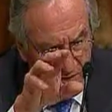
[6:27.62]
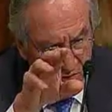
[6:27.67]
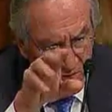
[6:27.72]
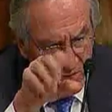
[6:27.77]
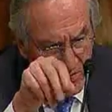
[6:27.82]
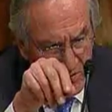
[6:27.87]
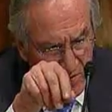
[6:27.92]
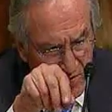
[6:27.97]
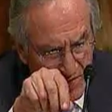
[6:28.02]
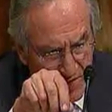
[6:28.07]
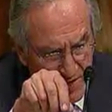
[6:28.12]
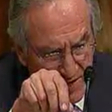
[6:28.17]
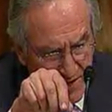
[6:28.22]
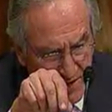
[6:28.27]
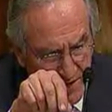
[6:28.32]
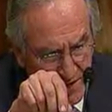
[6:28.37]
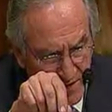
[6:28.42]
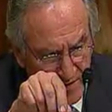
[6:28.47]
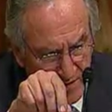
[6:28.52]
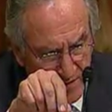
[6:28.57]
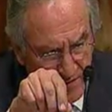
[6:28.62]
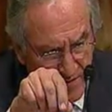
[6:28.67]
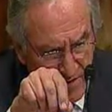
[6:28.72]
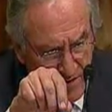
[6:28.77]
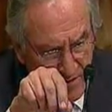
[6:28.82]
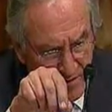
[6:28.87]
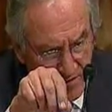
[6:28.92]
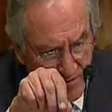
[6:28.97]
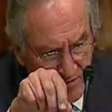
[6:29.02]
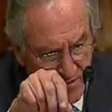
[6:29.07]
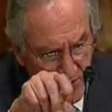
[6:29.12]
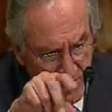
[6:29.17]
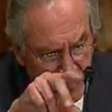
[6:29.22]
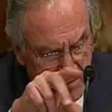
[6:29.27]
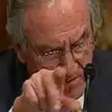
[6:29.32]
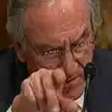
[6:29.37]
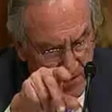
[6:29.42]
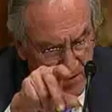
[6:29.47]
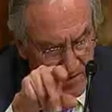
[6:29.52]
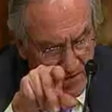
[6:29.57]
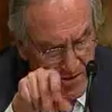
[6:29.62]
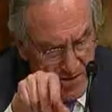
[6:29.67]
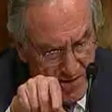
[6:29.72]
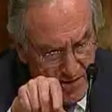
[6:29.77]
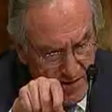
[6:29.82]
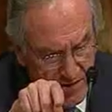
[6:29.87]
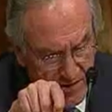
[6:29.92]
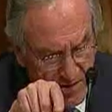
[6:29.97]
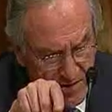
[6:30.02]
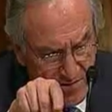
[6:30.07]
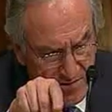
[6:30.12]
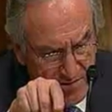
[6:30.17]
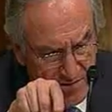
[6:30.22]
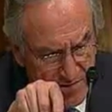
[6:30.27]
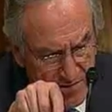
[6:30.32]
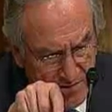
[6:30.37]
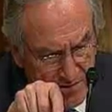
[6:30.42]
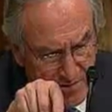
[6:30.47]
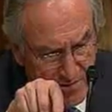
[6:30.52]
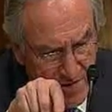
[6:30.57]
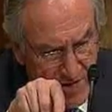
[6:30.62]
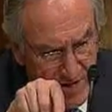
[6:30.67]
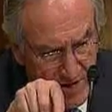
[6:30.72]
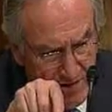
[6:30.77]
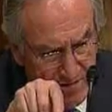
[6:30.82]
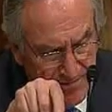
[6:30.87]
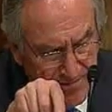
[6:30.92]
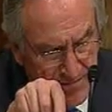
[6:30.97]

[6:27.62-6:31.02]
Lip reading: words again in the record in this meeting.